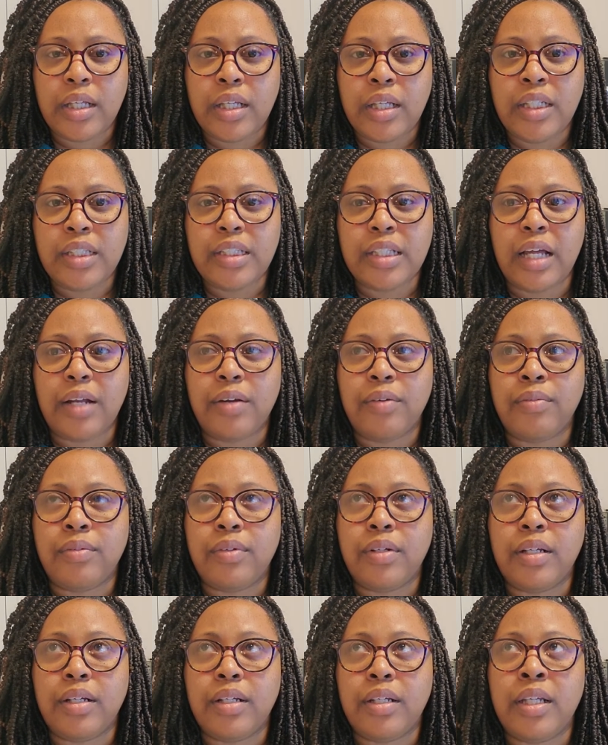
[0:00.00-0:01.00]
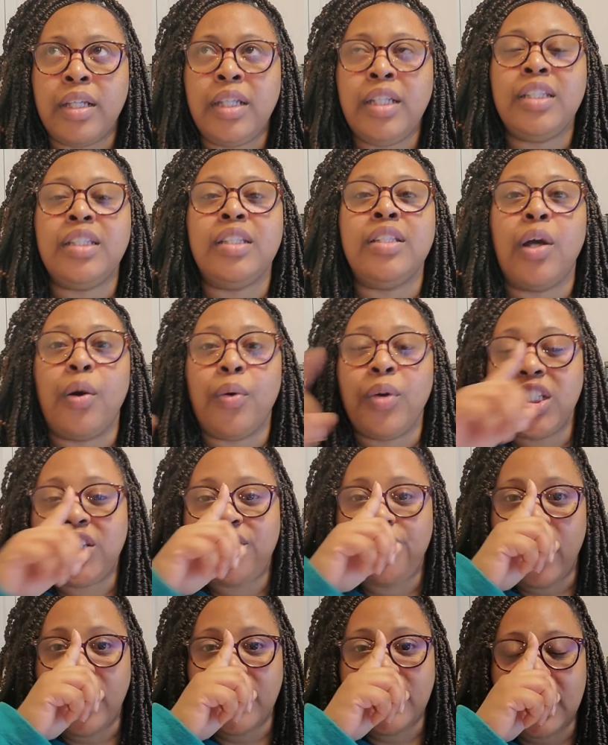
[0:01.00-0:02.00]
He's not in, he no
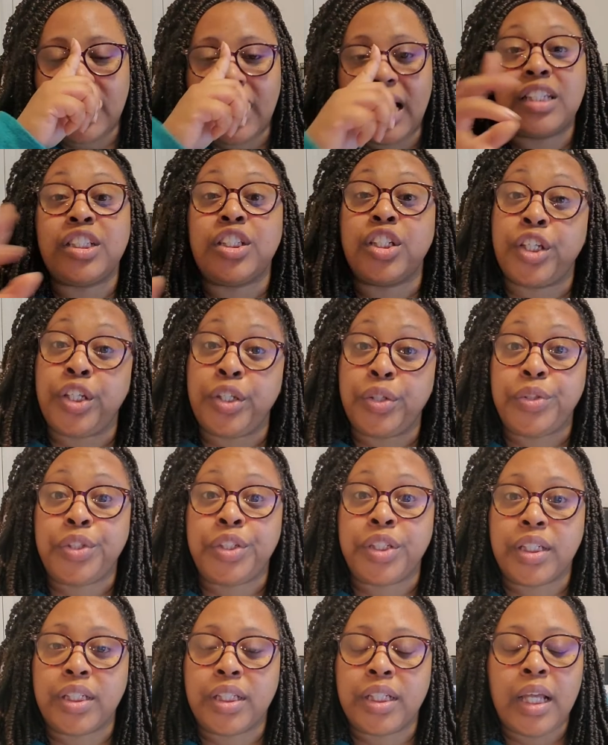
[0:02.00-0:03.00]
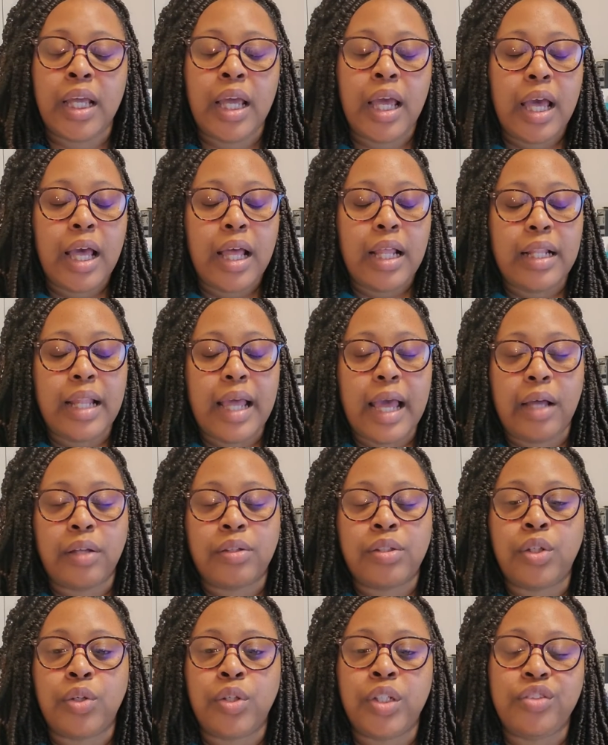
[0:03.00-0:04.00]
he's facing execution now
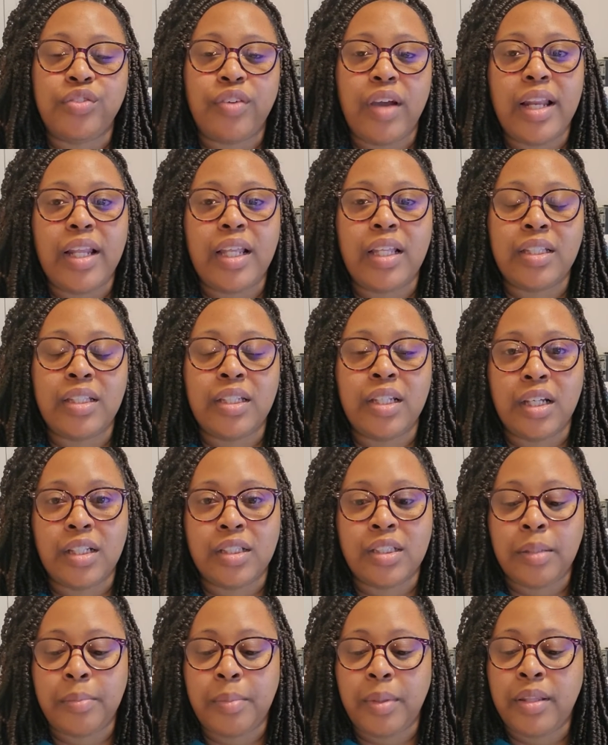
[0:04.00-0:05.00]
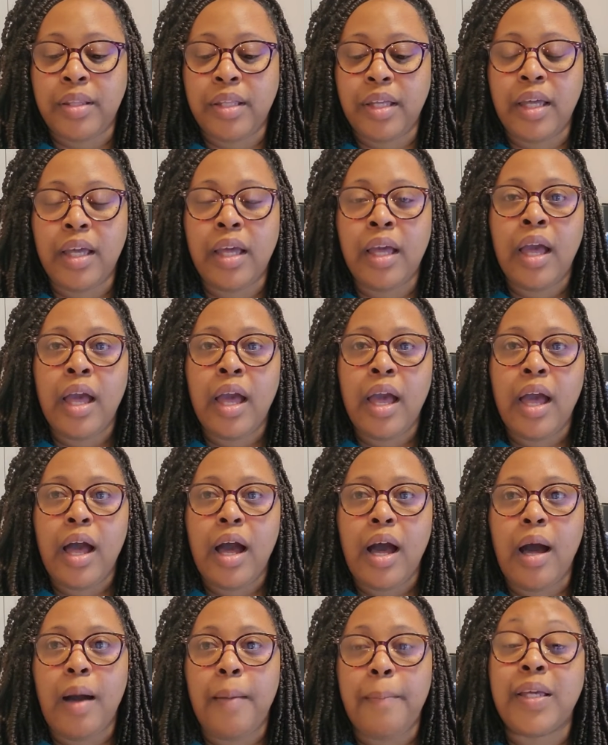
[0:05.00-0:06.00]
so he's writing young timothy
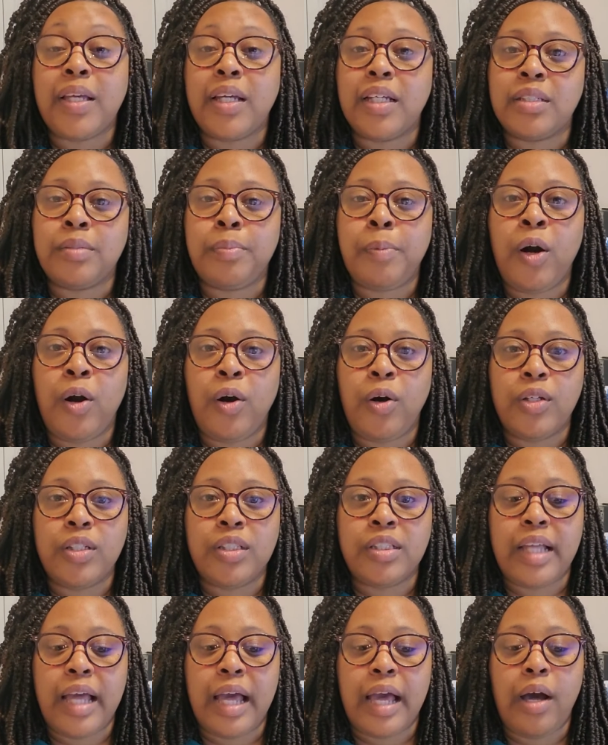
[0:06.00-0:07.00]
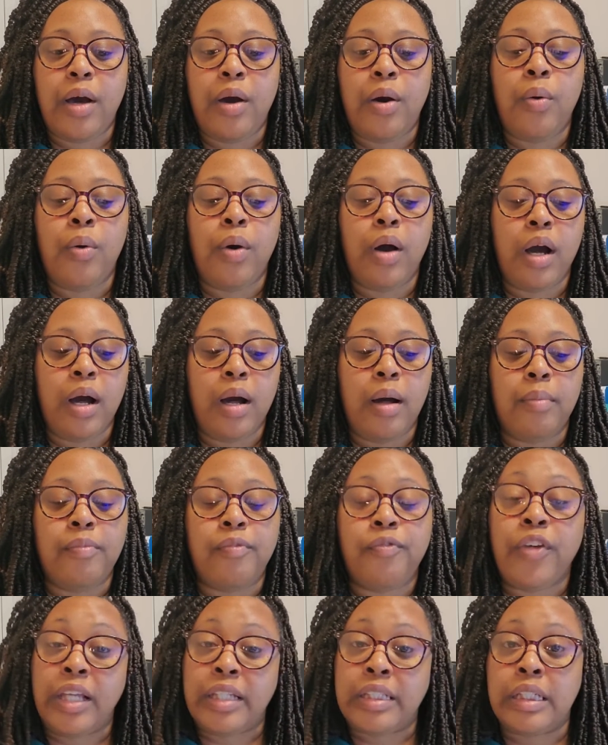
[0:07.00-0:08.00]
um, because paul is now
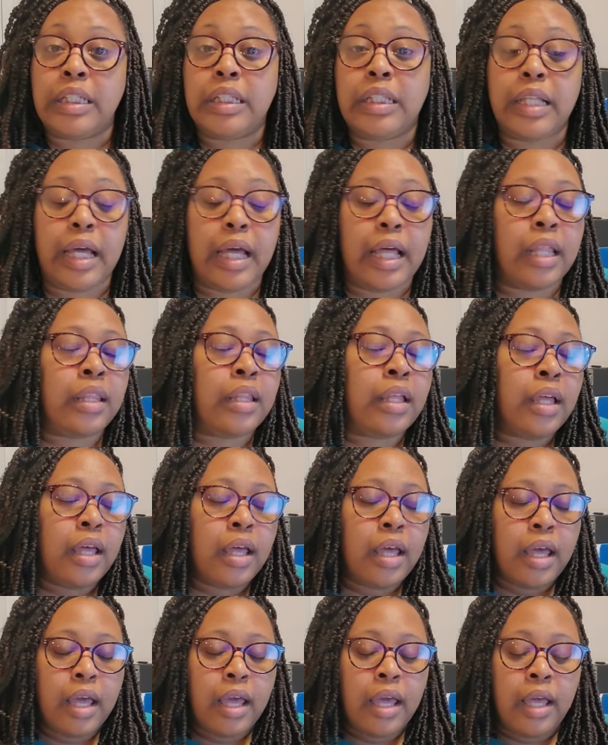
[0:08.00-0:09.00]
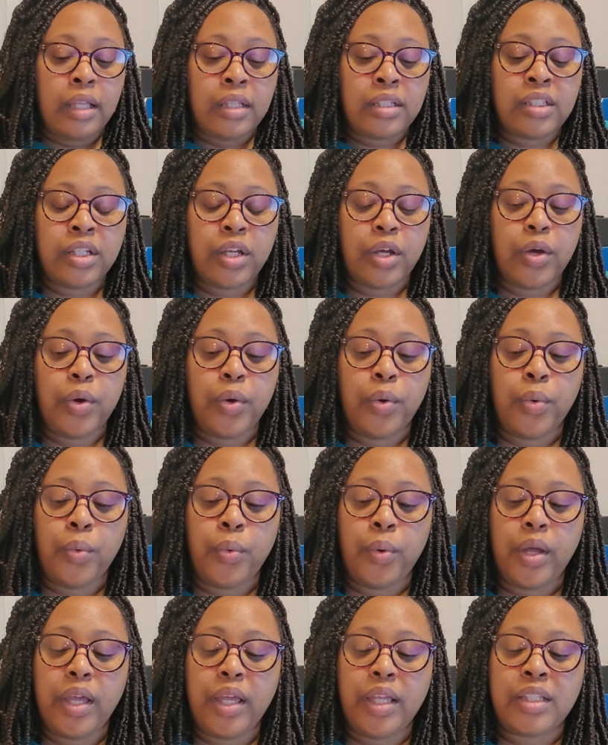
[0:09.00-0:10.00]
um, facing death
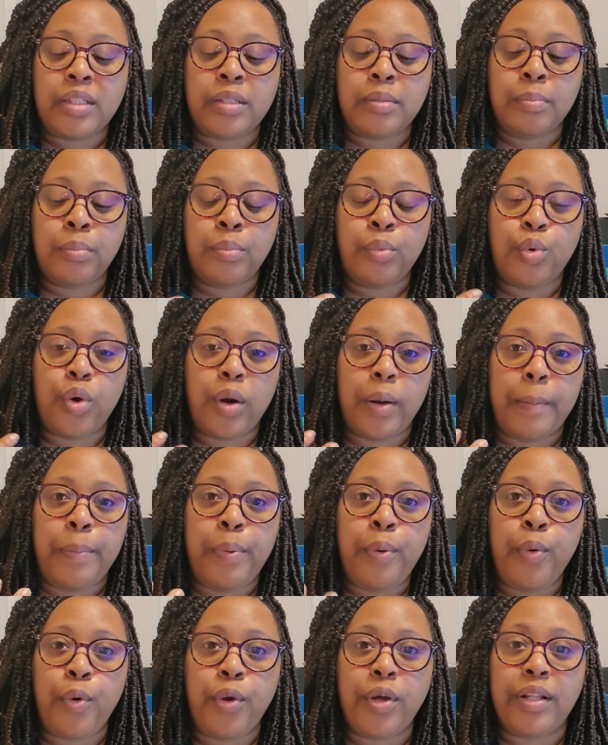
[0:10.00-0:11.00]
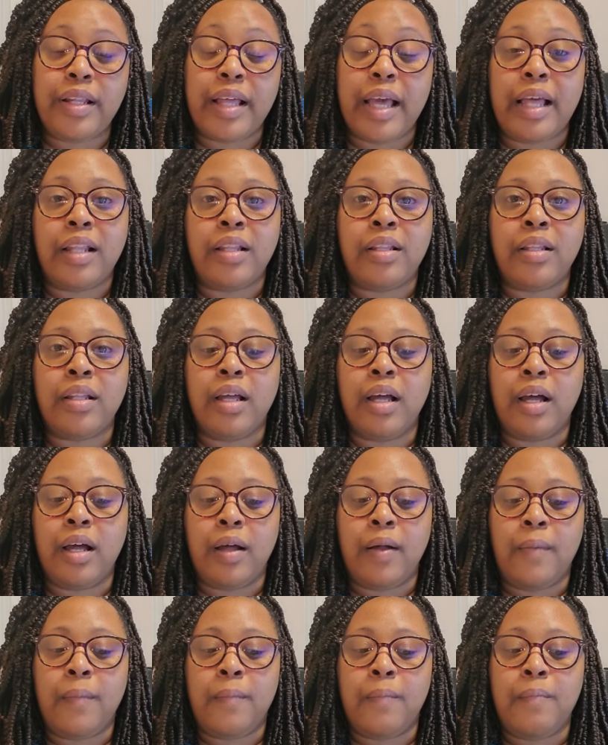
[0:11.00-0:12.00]
so it's more important that
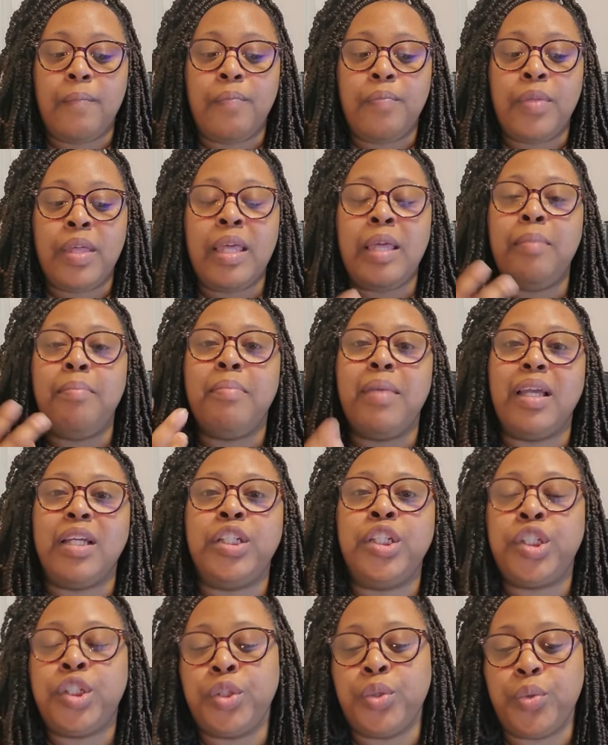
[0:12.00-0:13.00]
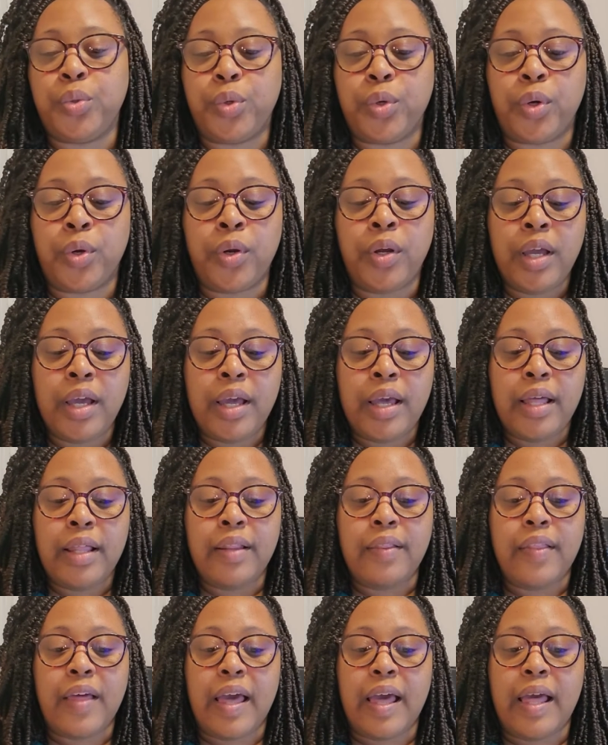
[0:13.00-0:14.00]
um, he makes sure
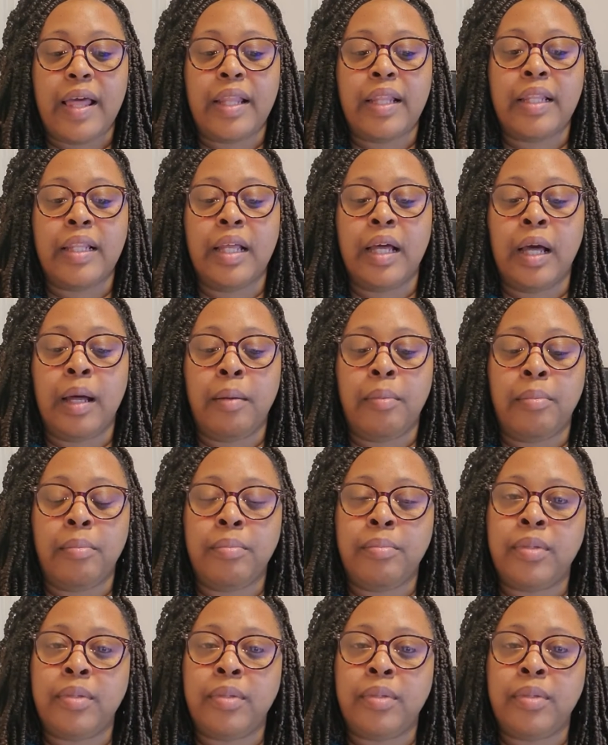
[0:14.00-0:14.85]
that um,